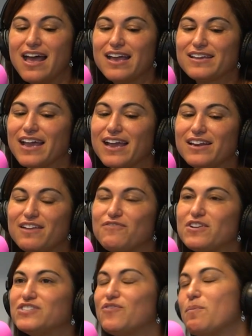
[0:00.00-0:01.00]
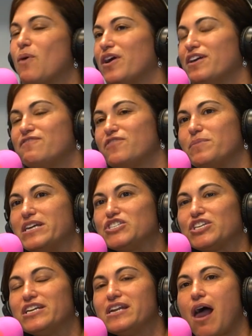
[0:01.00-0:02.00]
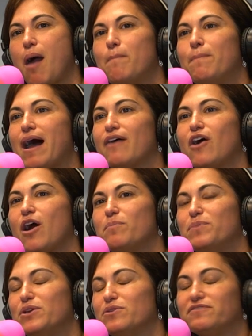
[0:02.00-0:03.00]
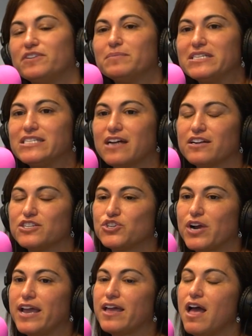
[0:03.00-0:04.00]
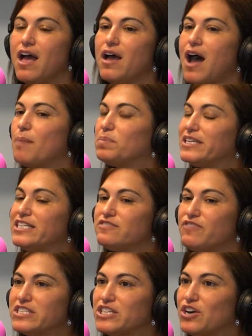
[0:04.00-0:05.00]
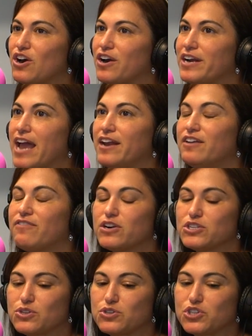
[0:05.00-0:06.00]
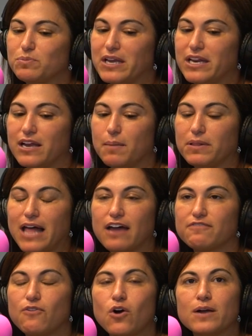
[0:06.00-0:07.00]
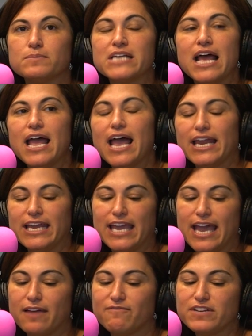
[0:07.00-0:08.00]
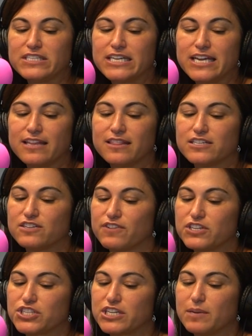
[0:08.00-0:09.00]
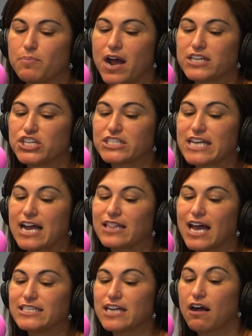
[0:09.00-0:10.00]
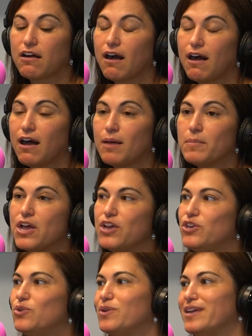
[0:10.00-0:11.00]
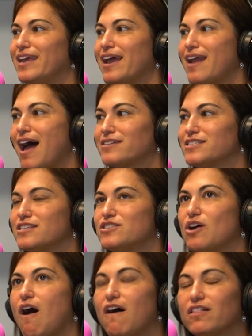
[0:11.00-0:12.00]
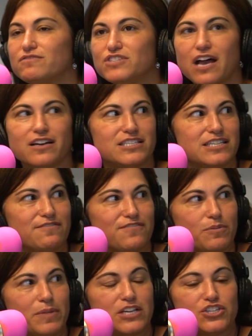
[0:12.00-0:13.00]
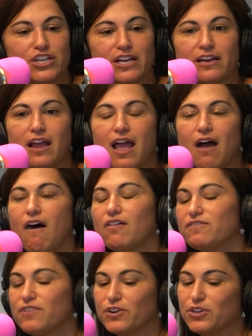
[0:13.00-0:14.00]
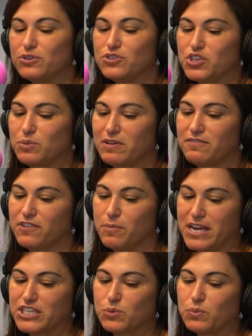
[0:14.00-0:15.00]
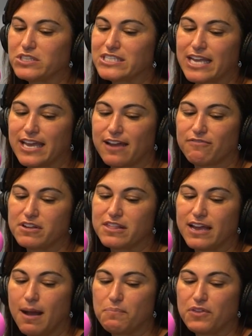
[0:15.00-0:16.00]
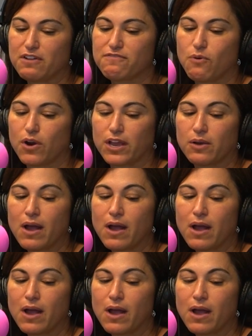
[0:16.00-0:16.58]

Again, for more information about our beautiful Miss Donna Drake, please visit her on any of her social media platforms. And again, visiting the diversityprojectli.com, you can get access to all of Donna's information, all of her YouTube information. We'll sync everything up there for you.